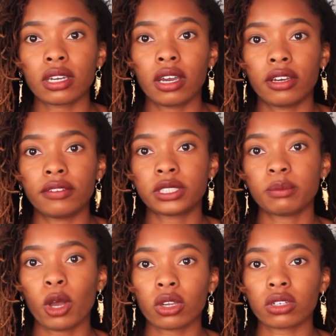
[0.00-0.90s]
of
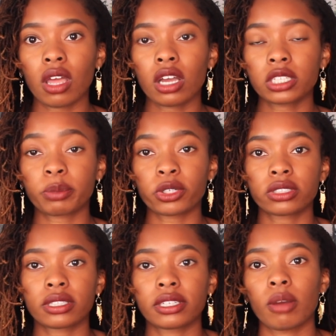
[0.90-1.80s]
smaller locks
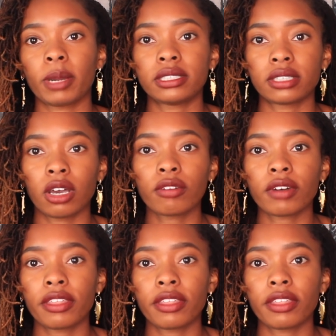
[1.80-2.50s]
personally on myself.